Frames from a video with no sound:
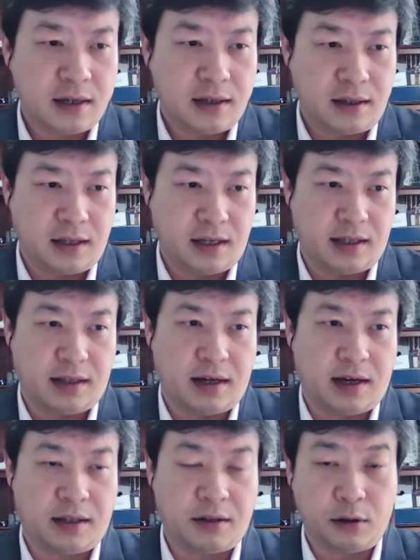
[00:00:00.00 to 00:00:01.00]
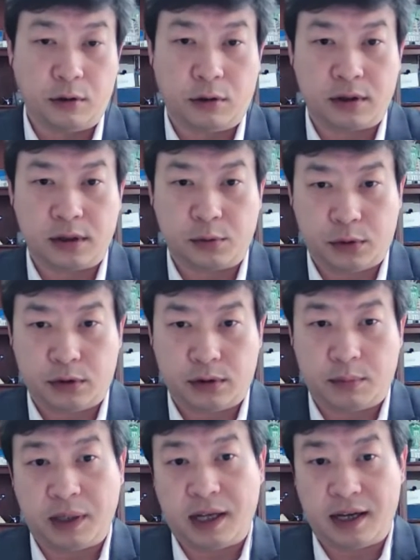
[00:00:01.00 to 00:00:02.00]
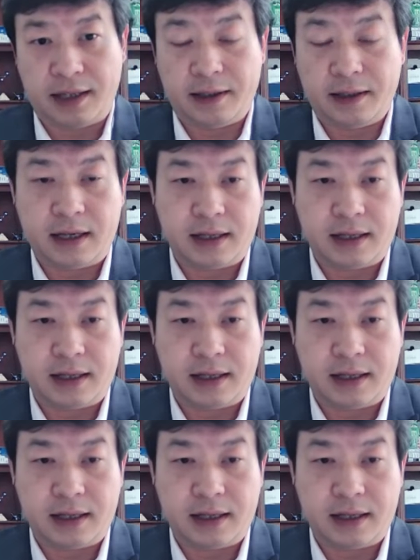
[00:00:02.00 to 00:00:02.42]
then other laws will apply.